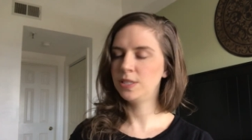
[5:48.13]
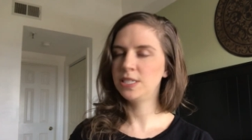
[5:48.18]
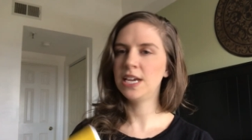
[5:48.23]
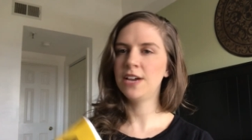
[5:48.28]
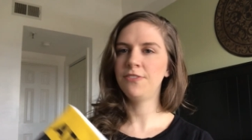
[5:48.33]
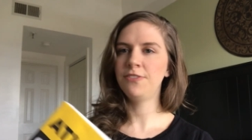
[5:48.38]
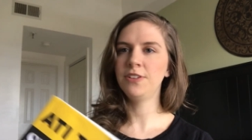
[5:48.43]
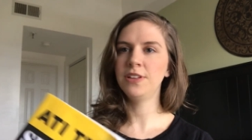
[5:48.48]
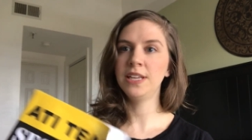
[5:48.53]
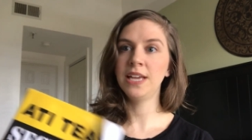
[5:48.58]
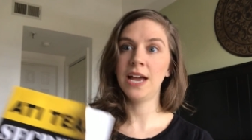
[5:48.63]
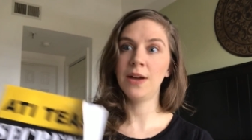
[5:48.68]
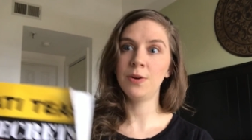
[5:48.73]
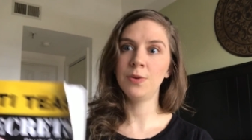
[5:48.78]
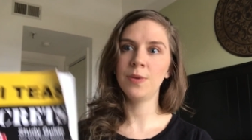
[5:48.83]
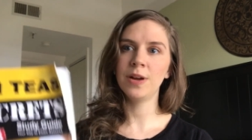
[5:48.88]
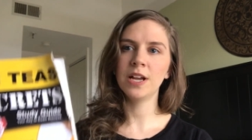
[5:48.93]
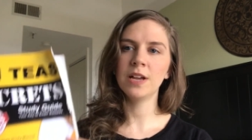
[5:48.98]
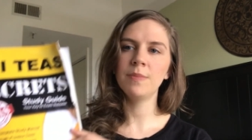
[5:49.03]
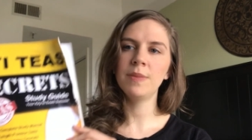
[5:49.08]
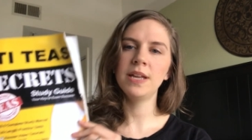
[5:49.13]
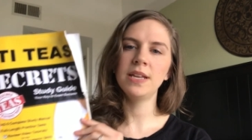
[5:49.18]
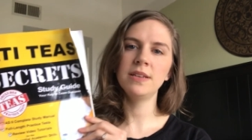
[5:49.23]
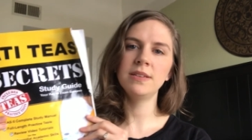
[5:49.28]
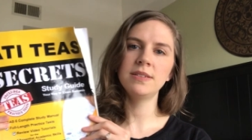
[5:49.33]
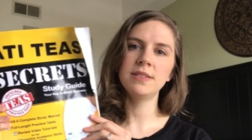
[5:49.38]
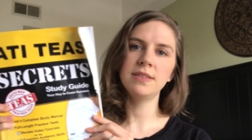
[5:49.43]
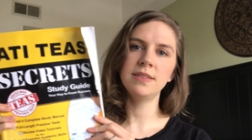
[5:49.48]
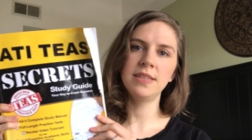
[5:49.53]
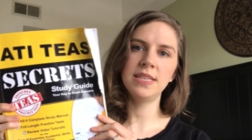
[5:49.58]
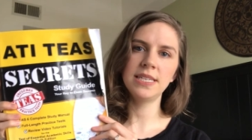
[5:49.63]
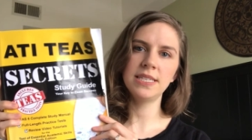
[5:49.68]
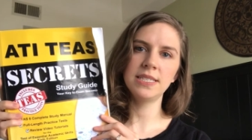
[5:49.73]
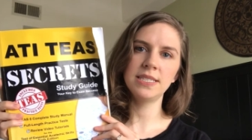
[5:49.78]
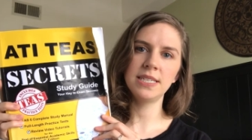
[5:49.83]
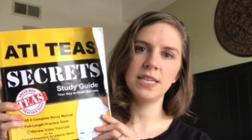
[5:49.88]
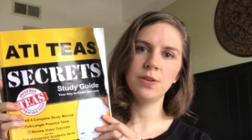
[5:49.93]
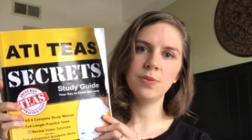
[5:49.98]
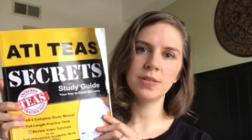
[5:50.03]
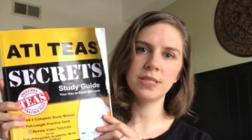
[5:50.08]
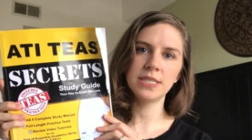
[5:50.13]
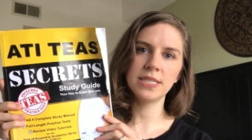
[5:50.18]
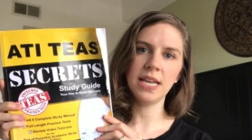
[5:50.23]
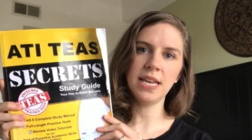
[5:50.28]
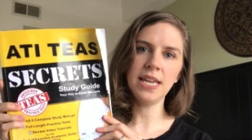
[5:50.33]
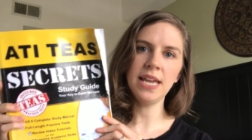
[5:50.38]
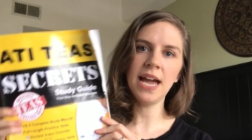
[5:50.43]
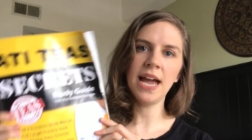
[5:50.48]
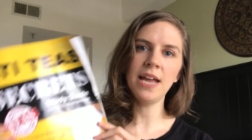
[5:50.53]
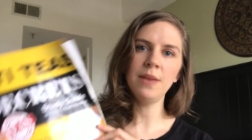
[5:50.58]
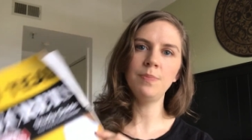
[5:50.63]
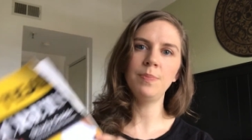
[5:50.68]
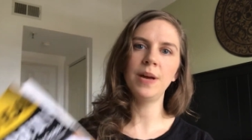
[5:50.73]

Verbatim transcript: definitely I would recommend this secret study guide.